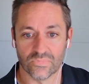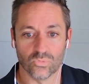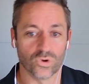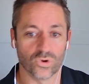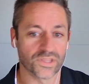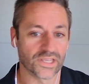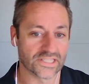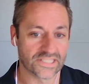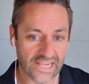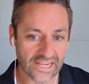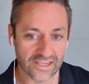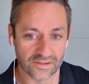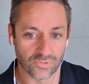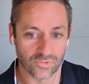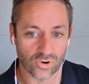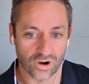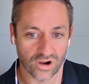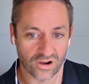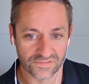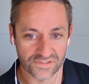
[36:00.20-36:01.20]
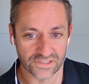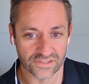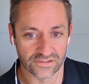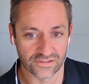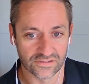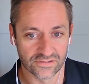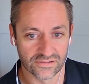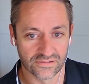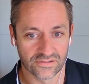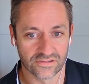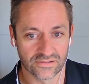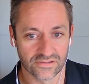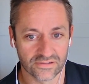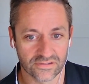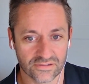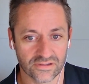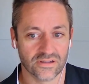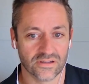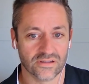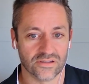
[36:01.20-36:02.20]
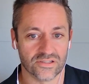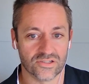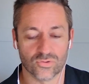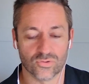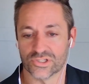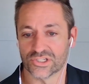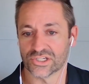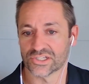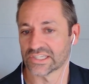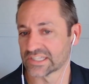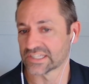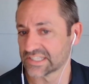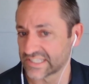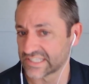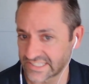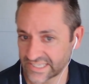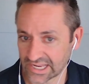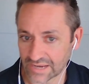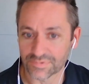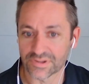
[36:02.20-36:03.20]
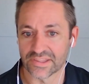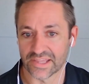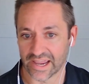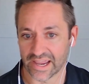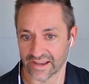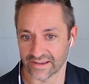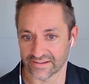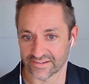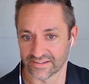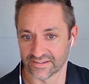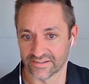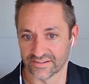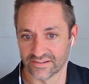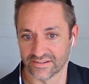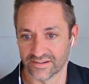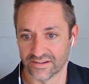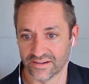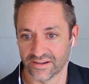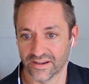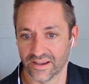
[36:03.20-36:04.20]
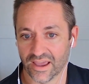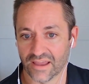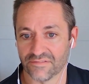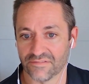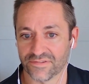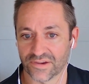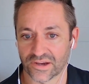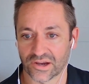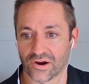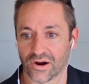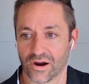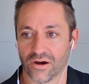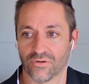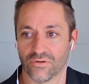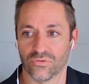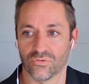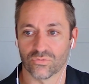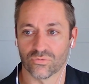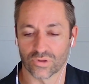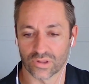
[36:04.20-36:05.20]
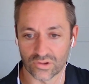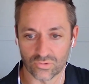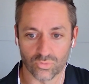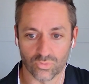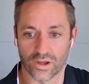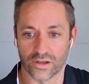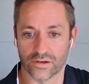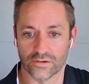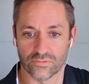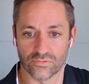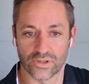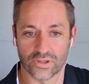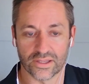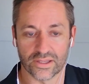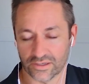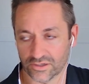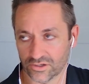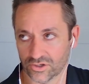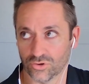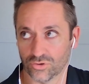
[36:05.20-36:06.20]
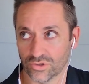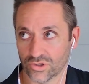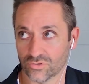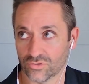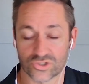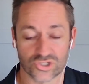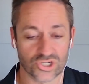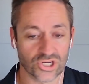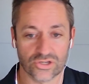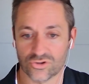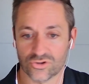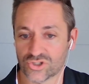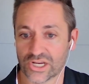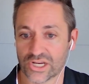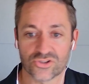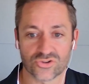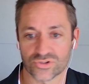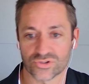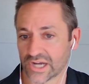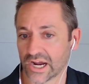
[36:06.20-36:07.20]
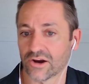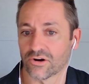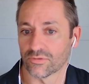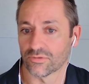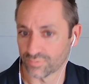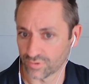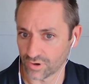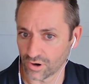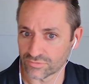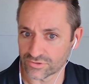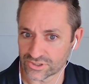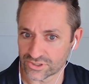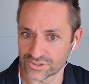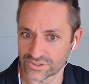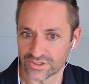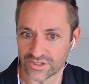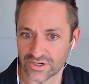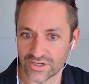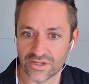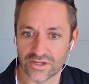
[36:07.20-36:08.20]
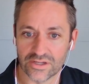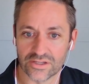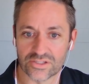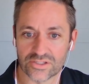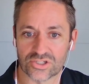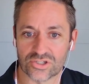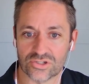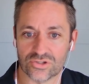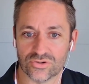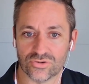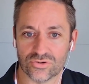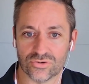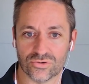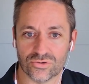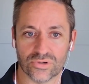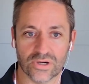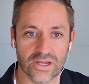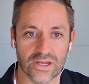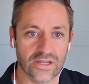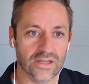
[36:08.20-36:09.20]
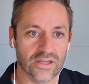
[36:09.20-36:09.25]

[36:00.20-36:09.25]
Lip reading: will they take it more often? Do we just accept that and figure out really what you change your entire approach to,